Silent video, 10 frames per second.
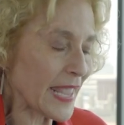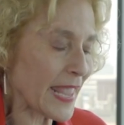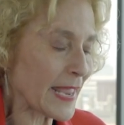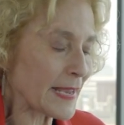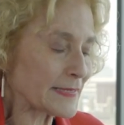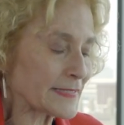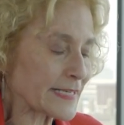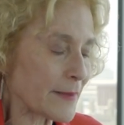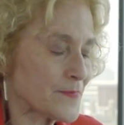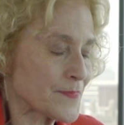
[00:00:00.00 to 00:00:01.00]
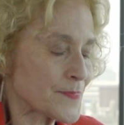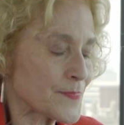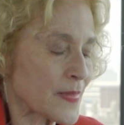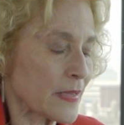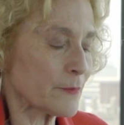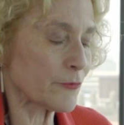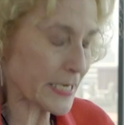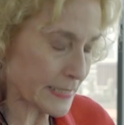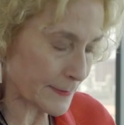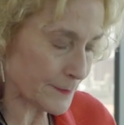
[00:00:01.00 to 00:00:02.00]
And
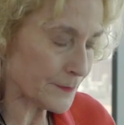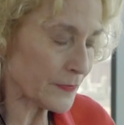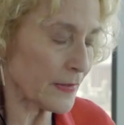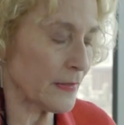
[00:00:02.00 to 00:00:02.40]
Britten,